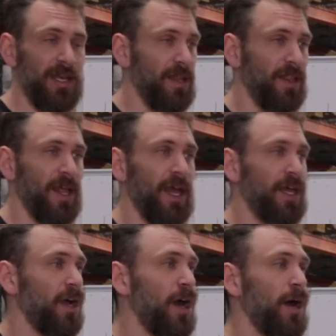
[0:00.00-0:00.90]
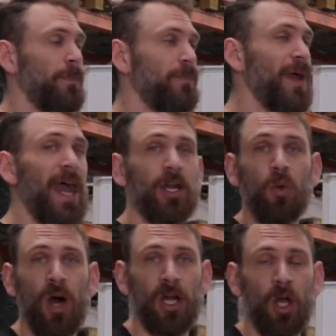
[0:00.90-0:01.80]
it, like bat
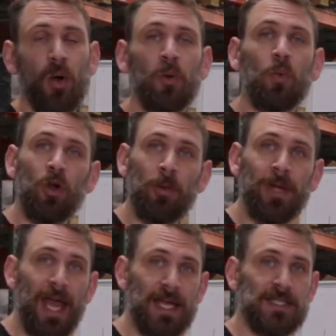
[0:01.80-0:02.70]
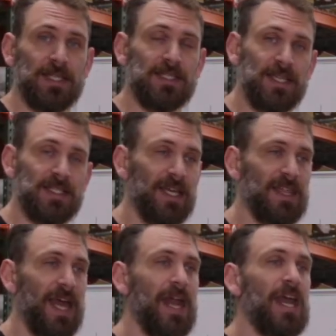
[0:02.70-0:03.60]
guano and worm castings, things like
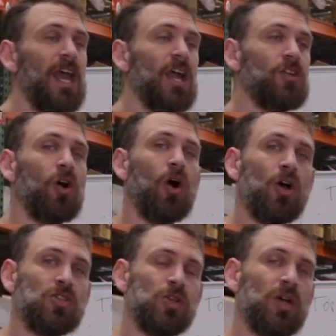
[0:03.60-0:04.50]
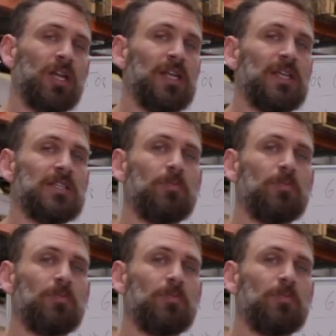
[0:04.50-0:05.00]
that. And you're also gonna need to